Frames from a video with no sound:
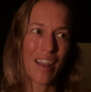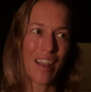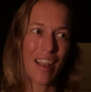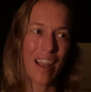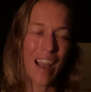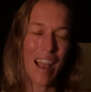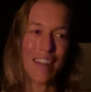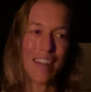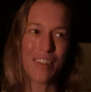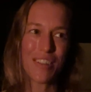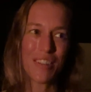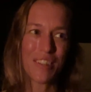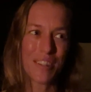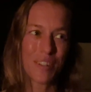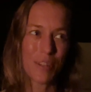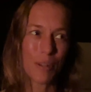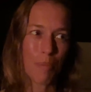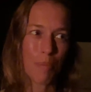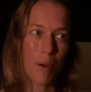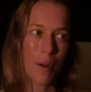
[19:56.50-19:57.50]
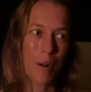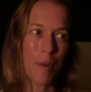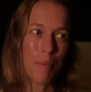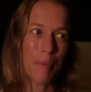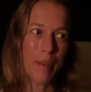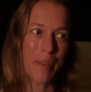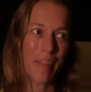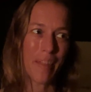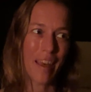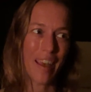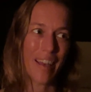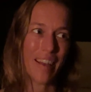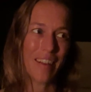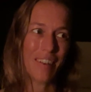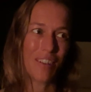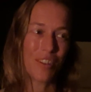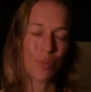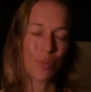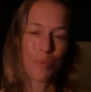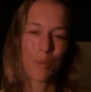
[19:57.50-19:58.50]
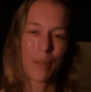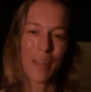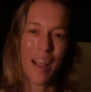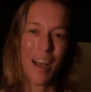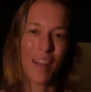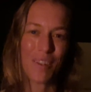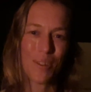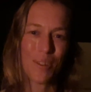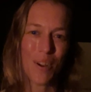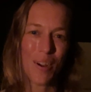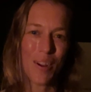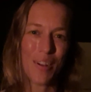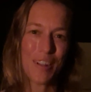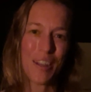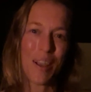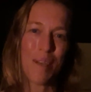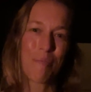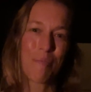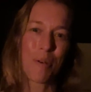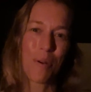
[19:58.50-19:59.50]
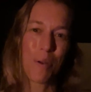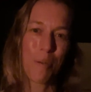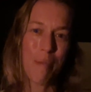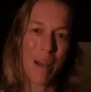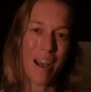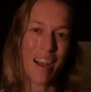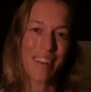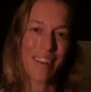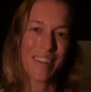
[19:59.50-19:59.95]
there's a part of me that just really has a hard time going back